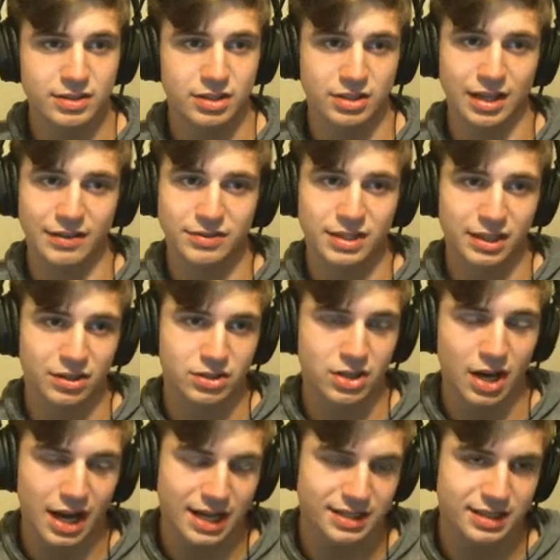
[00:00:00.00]
Just have slingers
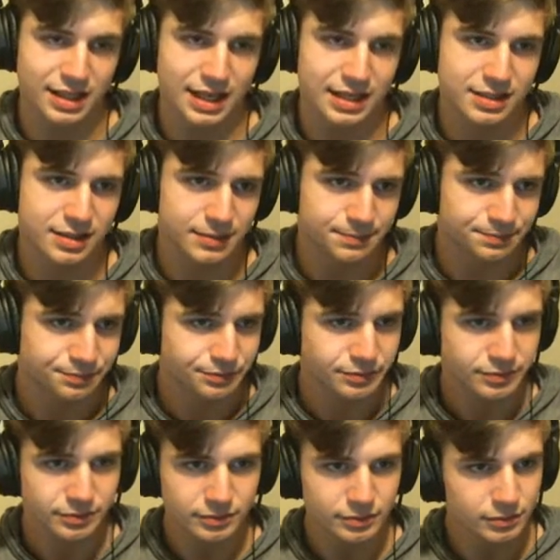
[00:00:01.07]
cost less.
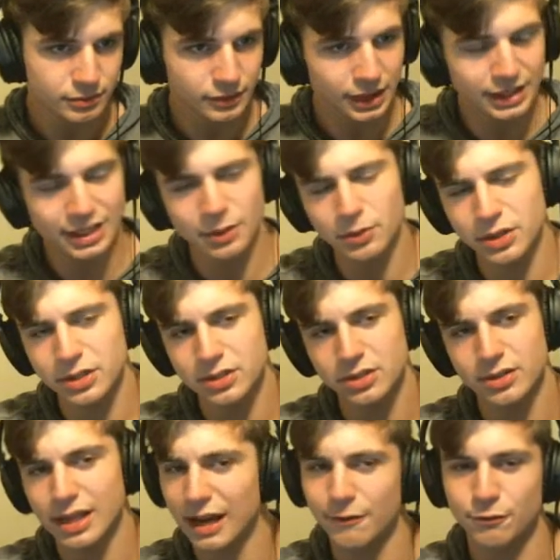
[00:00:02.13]
And then what you
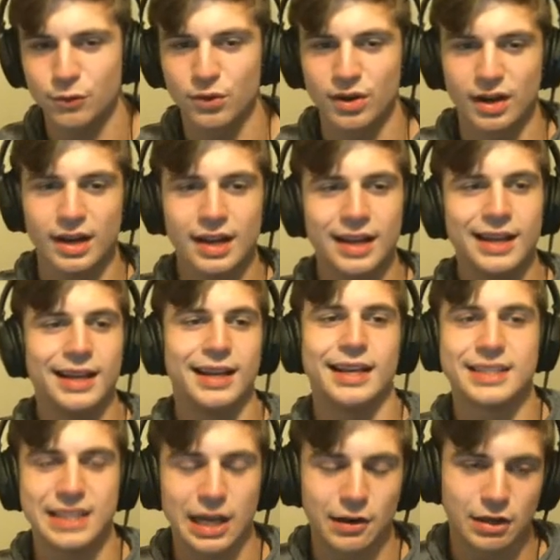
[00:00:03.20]
do that for
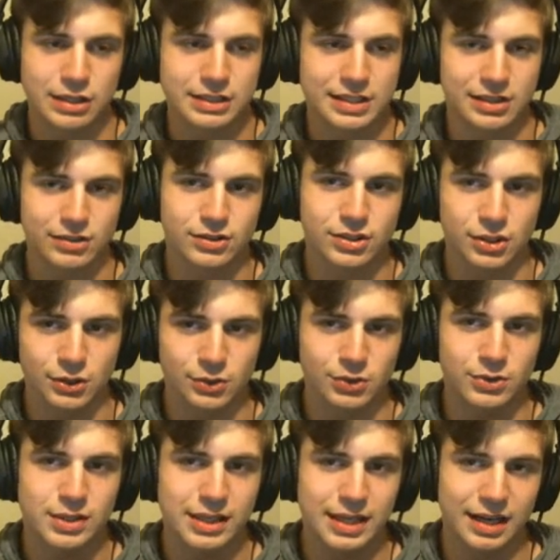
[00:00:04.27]
is that on tier 2,
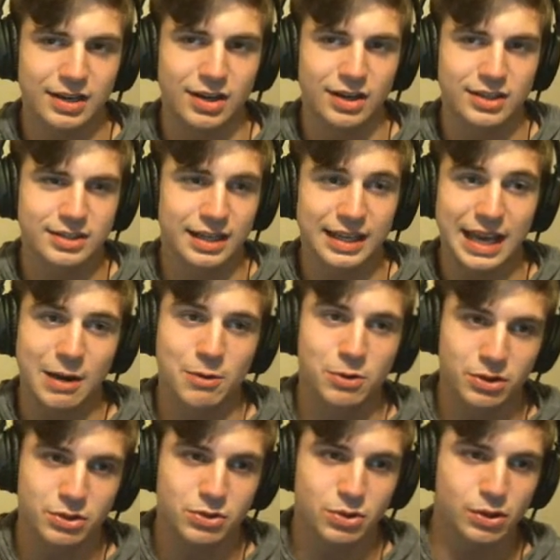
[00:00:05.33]
you can get cards that counter
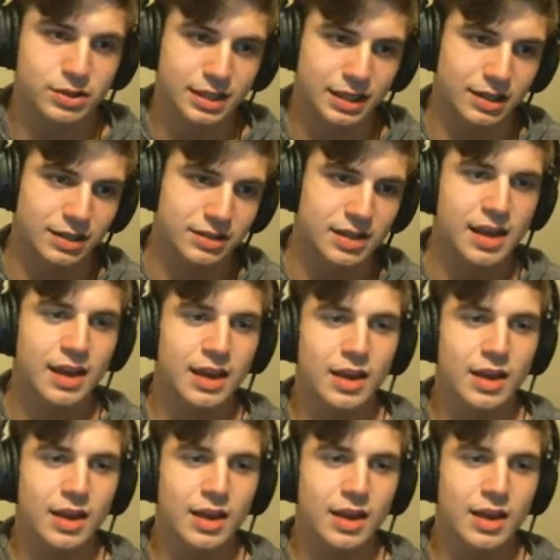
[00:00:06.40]
the Troll Slingers.